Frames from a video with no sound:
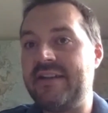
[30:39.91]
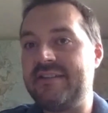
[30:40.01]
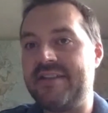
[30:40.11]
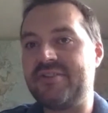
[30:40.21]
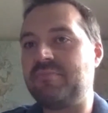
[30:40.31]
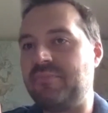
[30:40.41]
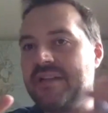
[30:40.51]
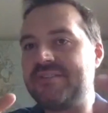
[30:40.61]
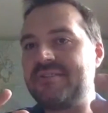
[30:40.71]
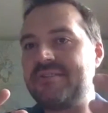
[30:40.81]

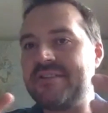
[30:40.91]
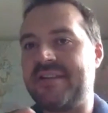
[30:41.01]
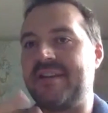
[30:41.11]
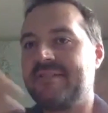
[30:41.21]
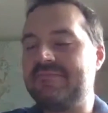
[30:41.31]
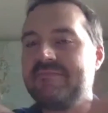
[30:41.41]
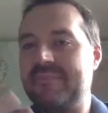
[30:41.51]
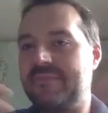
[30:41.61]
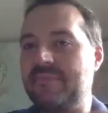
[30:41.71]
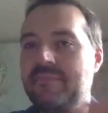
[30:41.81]
It's like a
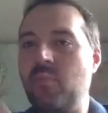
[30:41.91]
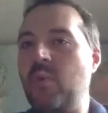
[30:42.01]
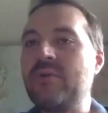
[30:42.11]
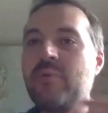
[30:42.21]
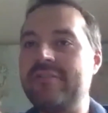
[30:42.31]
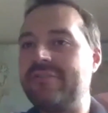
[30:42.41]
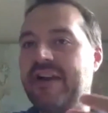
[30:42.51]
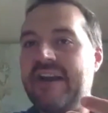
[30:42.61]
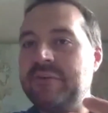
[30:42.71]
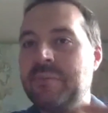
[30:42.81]
win-win for
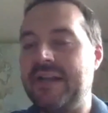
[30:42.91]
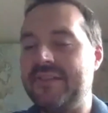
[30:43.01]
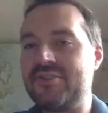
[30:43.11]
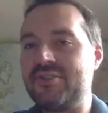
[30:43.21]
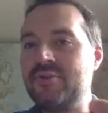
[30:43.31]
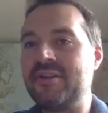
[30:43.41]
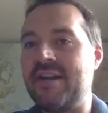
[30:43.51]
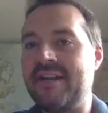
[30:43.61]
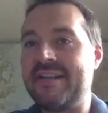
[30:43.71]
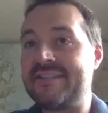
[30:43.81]
everybody. The student
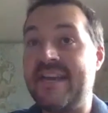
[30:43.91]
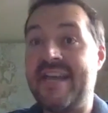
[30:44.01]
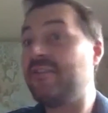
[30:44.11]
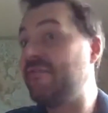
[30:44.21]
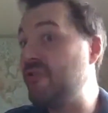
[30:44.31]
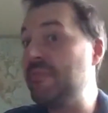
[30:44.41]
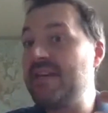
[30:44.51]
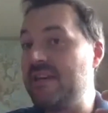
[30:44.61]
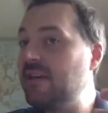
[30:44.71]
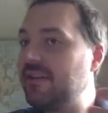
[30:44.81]
kind of gets to interview
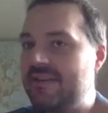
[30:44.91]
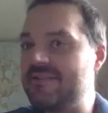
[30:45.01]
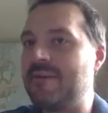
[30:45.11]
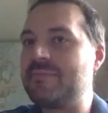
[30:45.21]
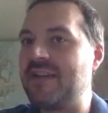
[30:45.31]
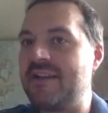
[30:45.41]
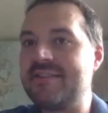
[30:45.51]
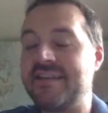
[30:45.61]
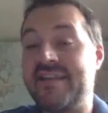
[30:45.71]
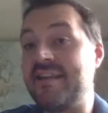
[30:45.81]
me in some sense,
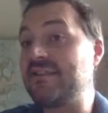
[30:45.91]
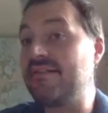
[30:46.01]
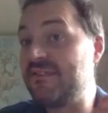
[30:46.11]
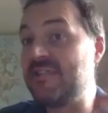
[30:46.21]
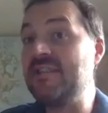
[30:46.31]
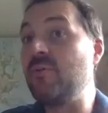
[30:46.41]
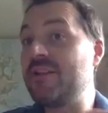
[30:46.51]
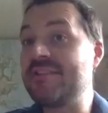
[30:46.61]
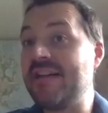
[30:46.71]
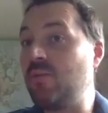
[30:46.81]
that they can see what
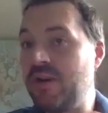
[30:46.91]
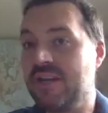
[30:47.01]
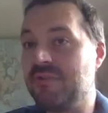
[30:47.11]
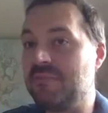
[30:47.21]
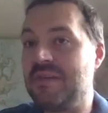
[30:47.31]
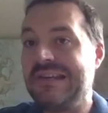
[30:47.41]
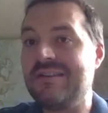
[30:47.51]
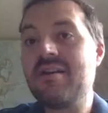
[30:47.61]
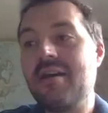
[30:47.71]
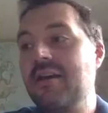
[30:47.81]
it's like working with
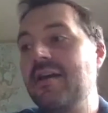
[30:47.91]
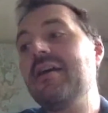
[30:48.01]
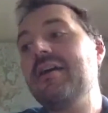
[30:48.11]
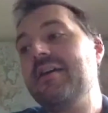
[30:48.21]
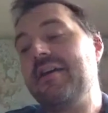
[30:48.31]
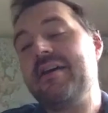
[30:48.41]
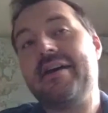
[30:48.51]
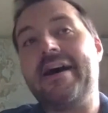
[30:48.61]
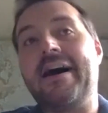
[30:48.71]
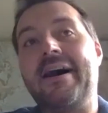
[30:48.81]
me,
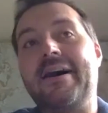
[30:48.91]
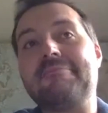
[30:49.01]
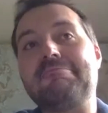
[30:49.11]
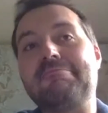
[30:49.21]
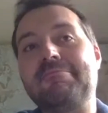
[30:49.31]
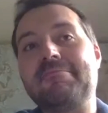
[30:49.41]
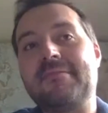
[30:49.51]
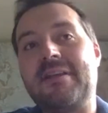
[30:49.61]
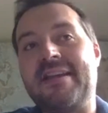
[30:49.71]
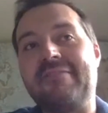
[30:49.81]
and
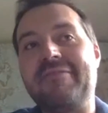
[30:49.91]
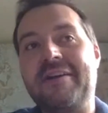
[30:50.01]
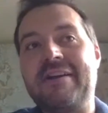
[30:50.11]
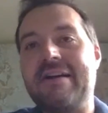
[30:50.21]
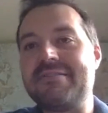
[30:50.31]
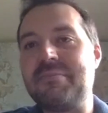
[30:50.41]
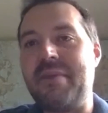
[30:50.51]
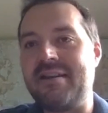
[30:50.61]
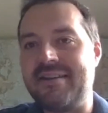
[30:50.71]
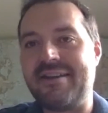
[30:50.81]
they can figure out how
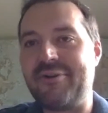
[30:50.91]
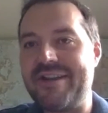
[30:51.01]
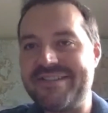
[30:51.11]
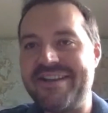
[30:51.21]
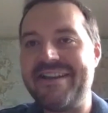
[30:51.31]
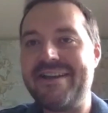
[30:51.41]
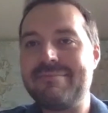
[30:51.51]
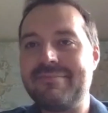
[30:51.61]
demanding and crazy I am.